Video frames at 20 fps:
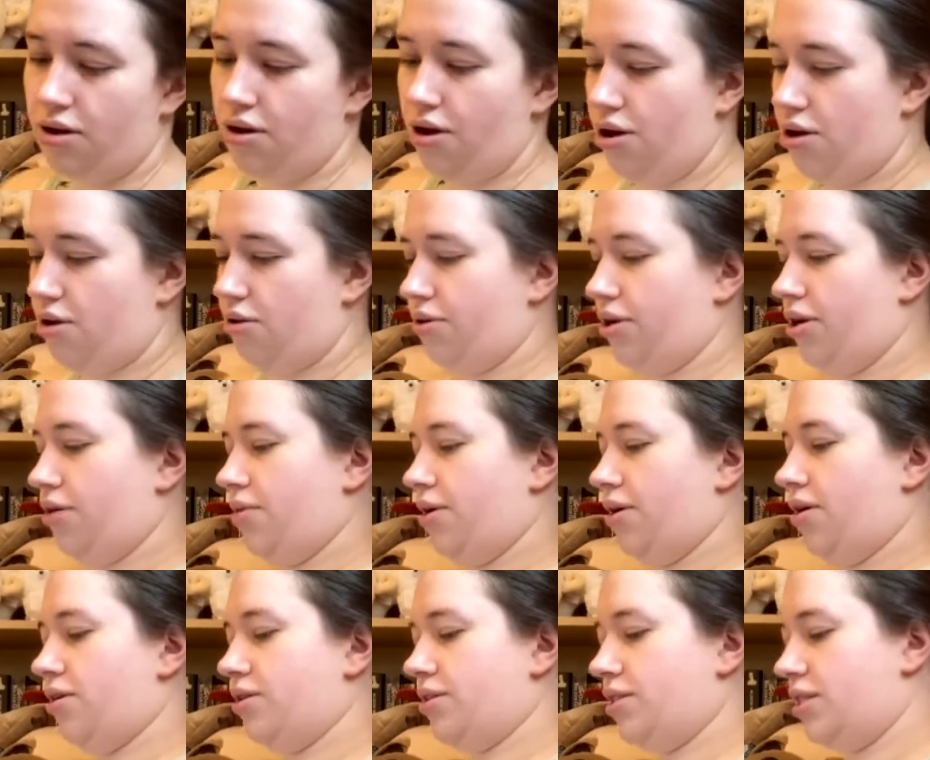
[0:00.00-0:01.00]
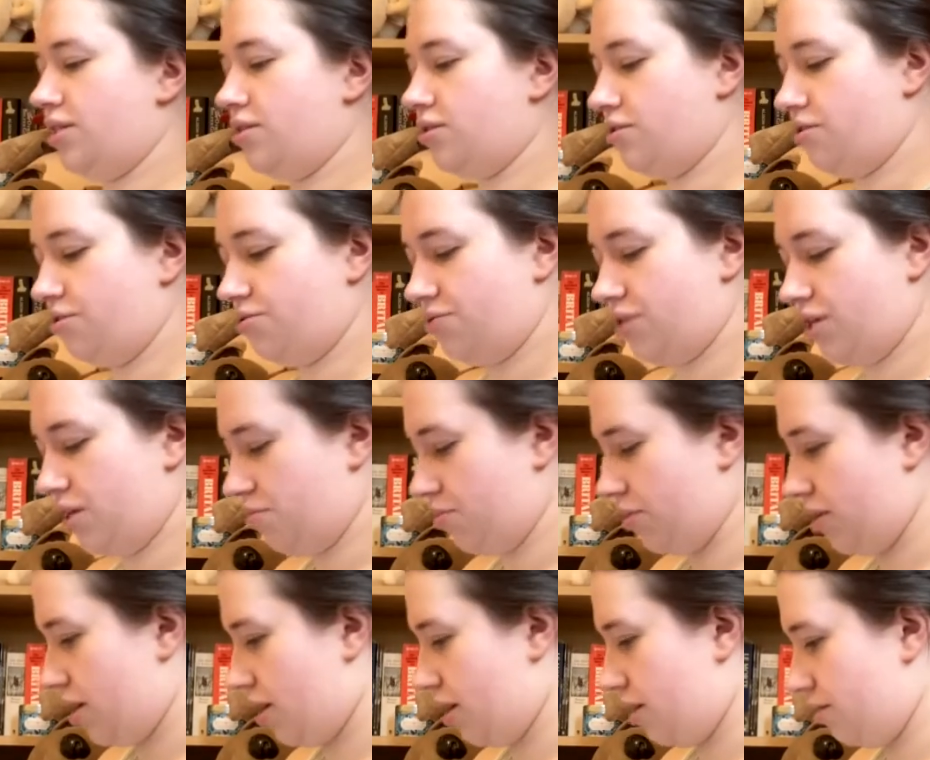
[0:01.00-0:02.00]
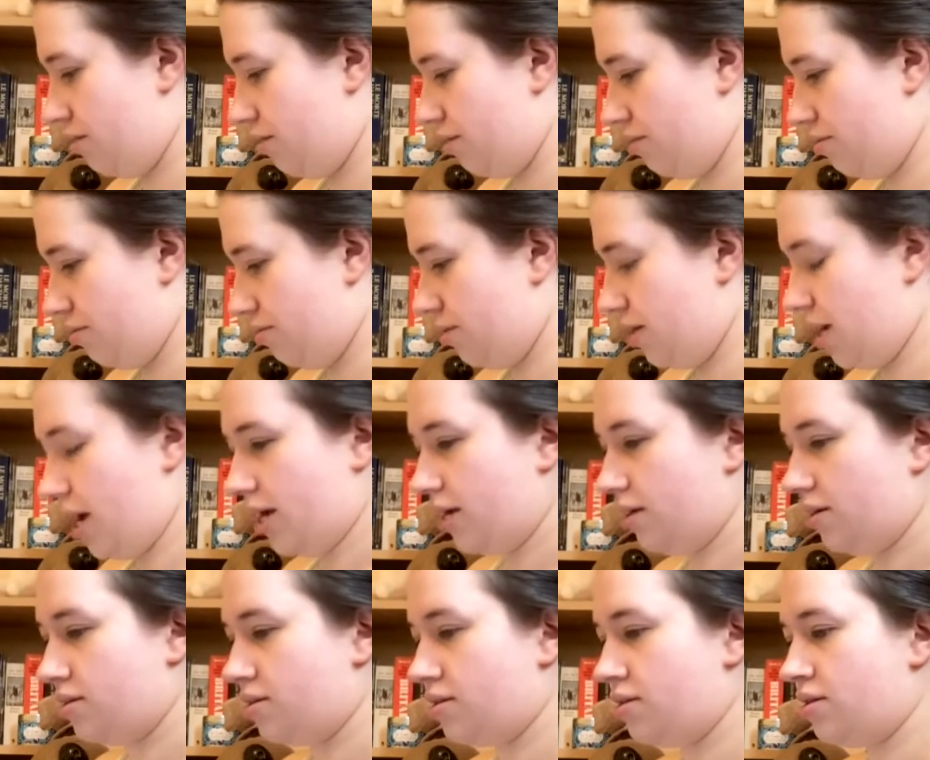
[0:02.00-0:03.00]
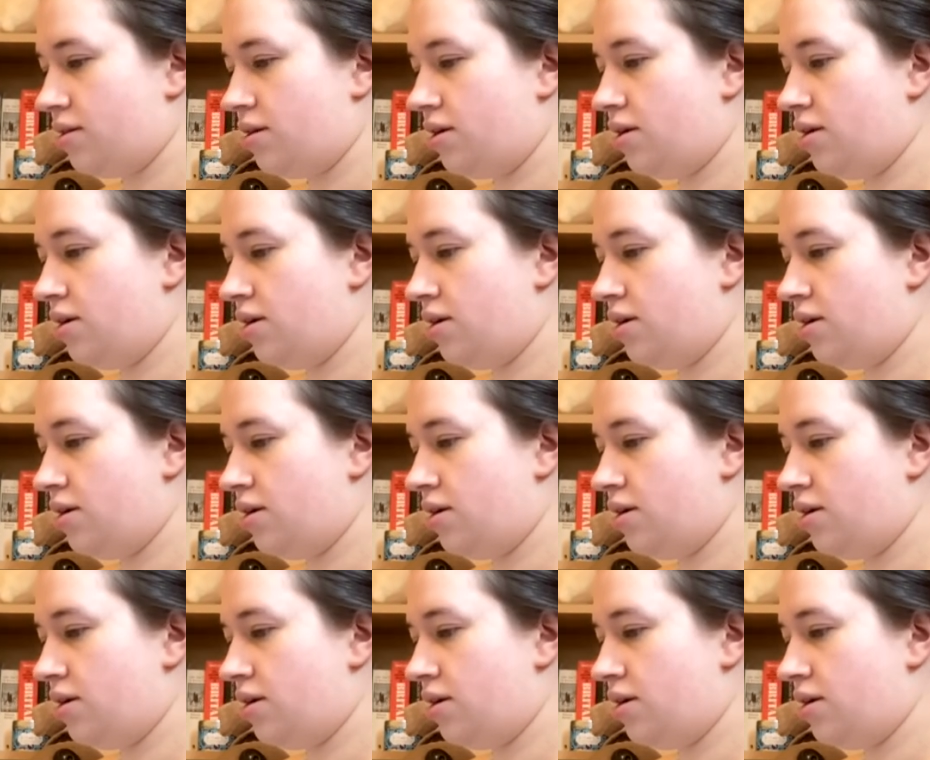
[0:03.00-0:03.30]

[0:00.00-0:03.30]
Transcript: Oh, here we are. Season 3 plan. Oh, nice.